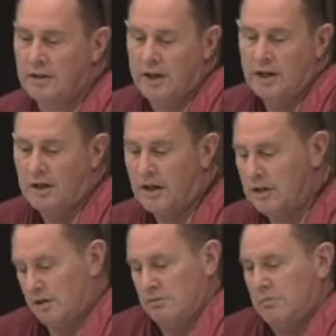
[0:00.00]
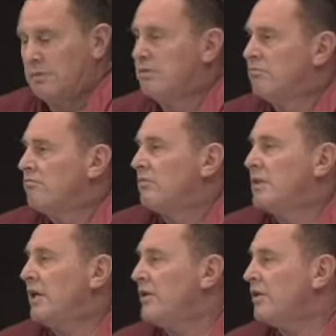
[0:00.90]
then
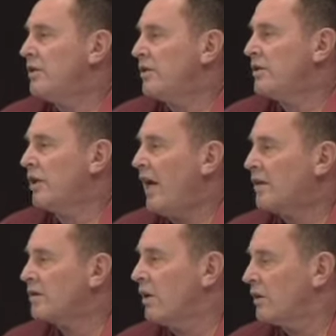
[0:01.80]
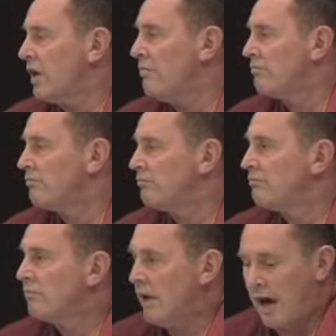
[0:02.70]
you're just chillaxed all the time.
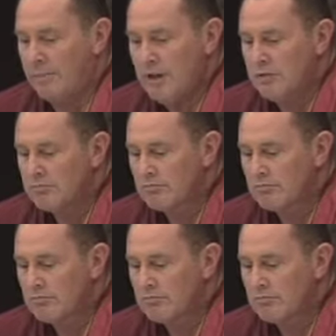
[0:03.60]
Happy.